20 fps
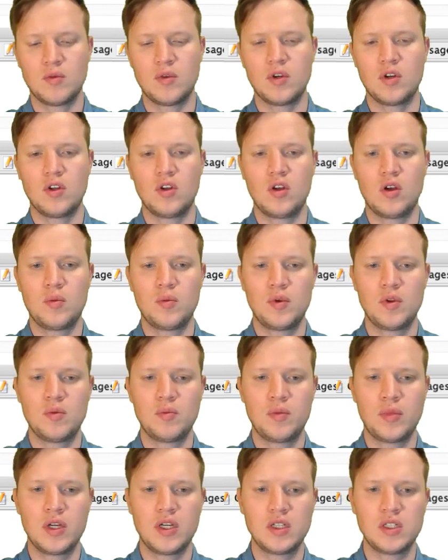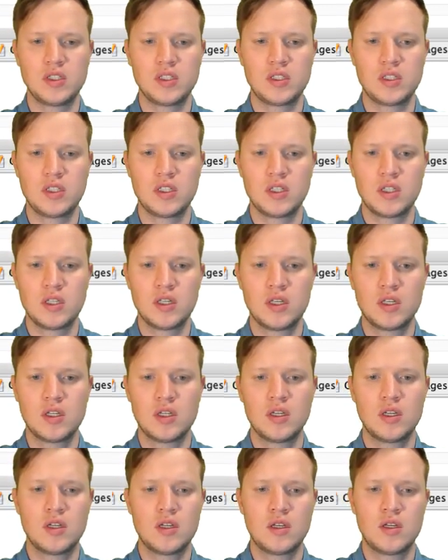I'm going to copy and paste
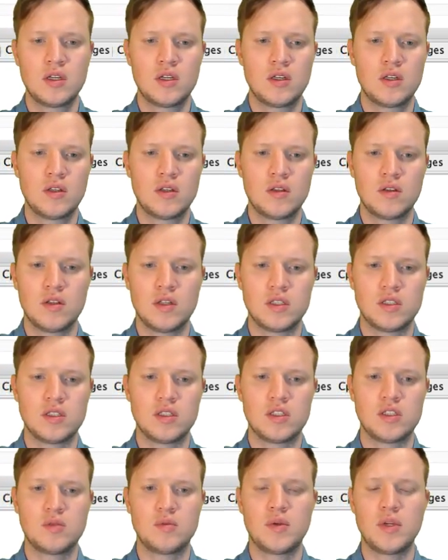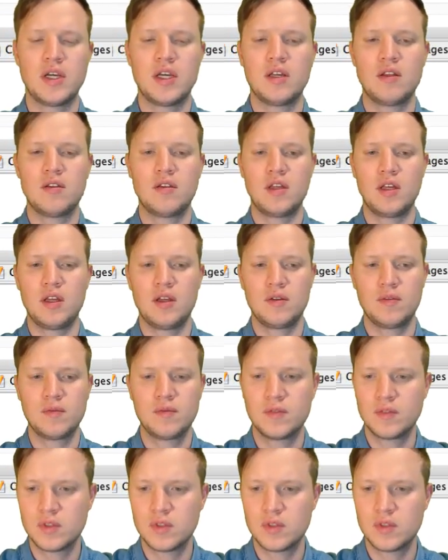this display there.